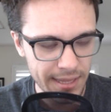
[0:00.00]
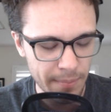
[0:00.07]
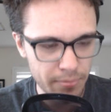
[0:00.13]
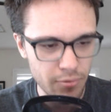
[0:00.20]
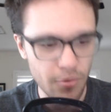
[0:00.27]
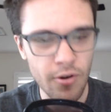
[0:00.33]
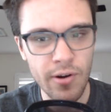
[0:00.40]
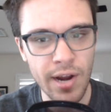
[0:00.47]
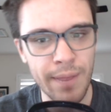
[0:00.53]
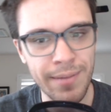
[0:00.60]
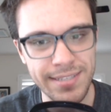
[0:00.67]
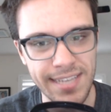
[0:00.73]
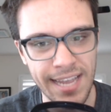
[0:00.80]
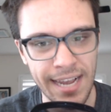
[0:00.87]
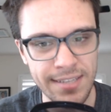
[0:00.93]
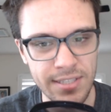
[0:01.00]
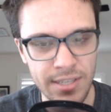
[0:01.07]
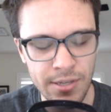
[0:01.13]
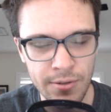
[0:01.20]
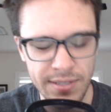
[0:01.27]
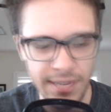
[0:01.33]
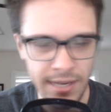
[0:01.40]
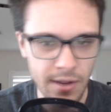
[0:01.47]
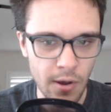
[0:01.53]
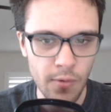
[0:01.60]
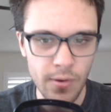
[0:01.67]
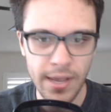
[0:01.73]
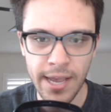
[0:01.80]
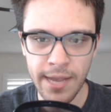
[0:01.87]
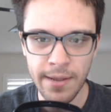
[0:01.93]
the program it's asking you is like,
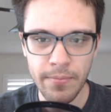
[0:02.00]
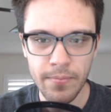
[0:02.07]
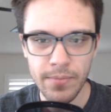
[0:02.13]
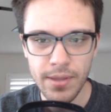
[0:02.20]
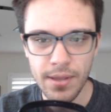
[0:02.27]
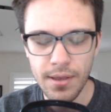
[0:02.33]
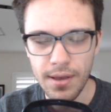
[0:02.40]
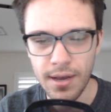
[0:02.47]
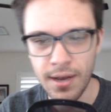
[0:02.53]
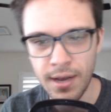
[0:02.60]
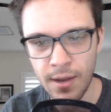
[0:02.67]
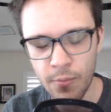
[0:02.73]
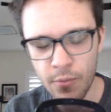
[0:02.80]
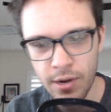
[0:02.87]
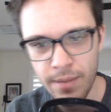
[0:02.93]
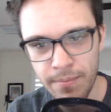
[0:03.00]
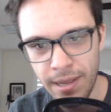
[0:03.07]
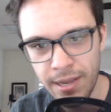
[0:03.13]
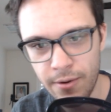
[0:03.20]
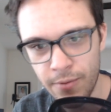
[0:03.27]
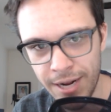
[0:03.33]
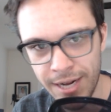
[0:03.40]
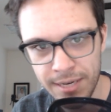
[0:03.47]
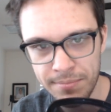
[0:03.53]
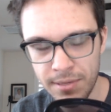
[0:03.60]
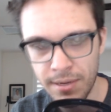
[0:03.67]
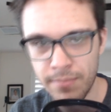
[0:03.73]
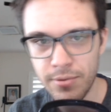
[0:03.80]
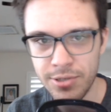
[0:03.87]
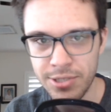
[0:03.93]
okay, uh, we're gonna make a random
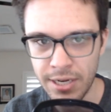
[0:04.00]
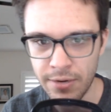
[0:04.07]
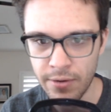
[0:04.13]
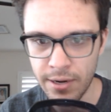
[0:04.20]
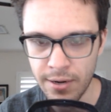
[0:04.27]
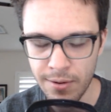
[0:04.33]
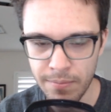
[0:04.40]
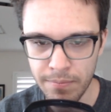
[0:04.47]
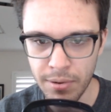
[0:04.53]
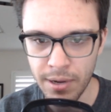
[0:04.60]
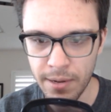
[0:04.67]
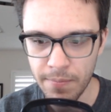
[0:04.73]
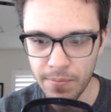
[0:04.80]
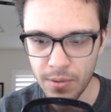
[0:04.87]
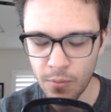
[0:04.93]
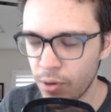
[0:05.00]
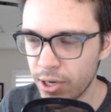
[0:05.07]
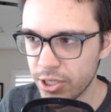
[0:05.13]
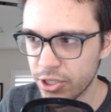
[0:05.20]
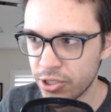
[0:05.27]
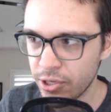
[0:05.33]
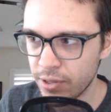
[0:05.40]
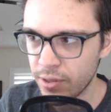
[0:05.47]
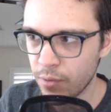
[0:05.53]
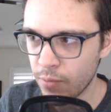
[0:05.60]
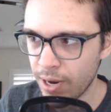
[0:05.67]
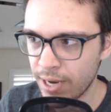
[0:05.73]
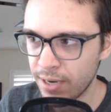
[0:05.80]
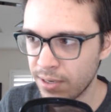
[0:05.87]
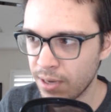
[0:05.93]
number generator, but what should the
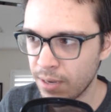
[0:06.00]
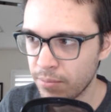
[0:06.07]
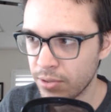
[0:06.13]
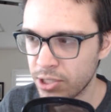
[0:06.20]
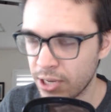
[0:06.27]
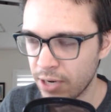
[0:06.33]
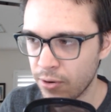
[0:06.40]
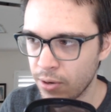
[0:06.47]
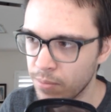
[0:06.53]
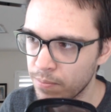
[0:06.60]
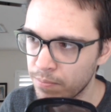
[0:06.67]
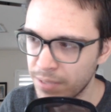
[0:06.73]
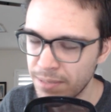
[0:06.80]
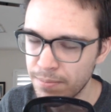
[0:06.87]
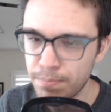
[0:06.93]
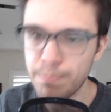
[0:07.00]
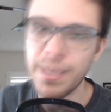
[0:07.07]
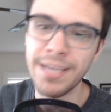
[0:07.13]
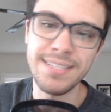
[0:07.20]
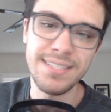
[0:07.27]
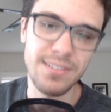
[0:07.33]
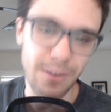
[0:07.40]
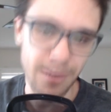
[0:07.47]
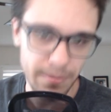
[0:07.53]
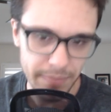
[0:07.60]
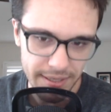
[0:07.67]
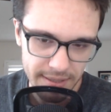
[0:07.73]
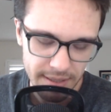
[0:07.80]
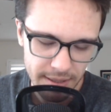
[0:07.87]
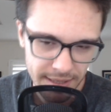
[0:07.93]
random number generator be based on?
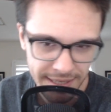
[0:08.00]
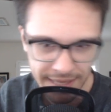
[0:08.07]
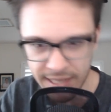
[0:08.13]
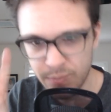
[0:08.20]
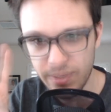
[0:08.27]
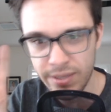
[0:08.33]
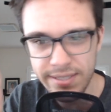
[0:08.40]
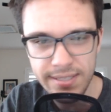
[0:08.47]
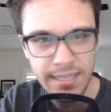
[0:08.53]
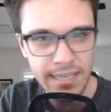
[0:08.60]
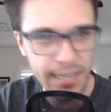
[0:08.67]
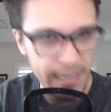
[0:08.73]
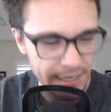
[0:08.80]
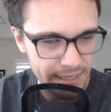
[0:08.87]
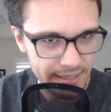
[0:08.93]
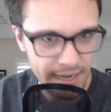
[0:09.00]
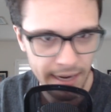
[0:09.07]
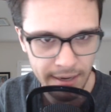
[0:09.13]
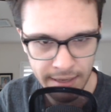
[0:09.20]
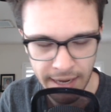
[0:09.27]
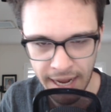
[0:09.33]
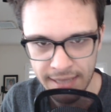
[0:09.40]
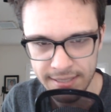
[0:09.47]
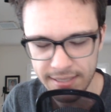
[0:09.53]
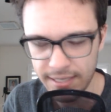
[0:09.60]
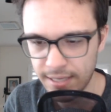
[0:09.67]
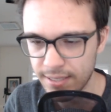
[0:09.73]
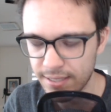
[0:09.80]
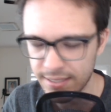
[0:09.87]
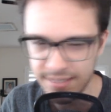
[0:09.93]
Basically, that's what seeding is kind of
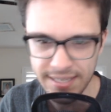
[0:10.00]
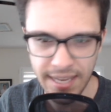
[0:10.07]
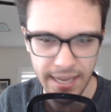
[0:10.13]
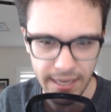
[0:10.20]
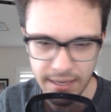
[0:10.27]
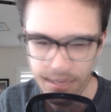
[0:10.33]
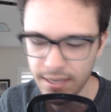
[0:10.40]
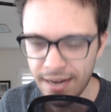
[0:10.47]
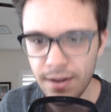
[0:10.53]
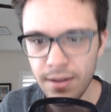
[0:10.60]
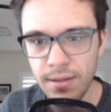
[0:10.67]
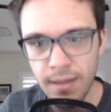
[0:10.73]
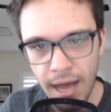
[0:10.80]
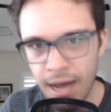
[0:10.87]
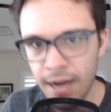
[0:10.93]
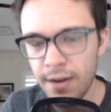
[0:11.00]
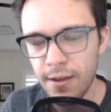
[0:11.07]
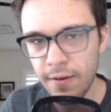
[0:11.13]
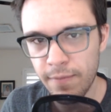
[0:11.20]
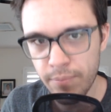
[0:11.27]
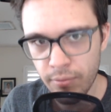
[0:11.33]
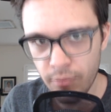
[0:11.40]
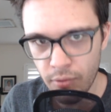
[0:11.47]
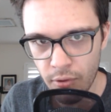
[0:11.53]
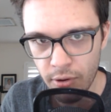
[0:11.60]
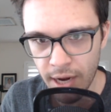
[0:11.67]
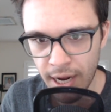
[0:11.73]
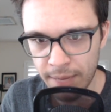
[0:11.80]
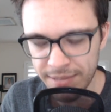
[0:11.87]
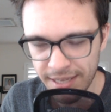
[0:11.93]
asking, saying. And a lot of
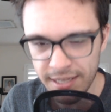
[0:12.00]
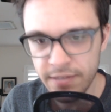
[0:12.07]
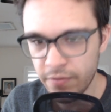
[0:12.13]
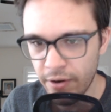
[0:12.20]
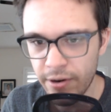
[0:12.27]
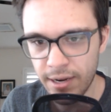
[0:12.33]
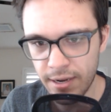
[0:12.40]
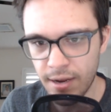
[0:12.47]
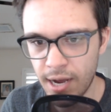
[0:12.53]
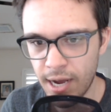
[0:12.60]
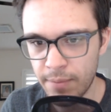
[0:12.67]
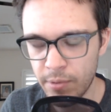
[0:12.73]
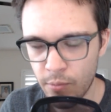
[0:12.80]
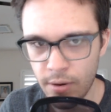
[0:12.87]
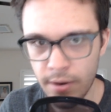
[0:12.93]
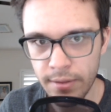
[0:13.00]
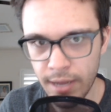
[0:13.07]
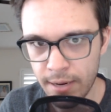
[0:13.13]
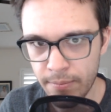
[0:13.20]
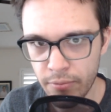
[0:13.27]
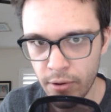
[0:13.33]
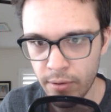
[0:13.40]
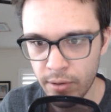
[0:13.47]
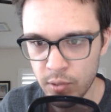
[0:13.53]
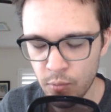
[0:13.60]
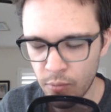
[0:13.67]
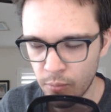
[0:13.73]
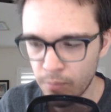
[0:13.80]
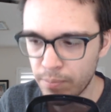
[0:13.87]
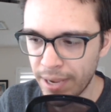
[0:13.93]
programs, it is very common where a lot of programs
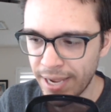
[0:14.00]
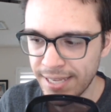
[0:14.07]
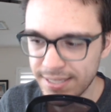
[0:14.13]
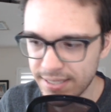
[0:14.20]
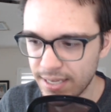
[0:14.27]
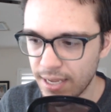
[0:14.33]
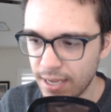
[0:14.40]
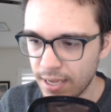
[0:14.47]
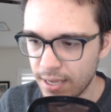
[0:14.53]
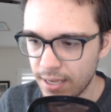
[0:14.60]
will base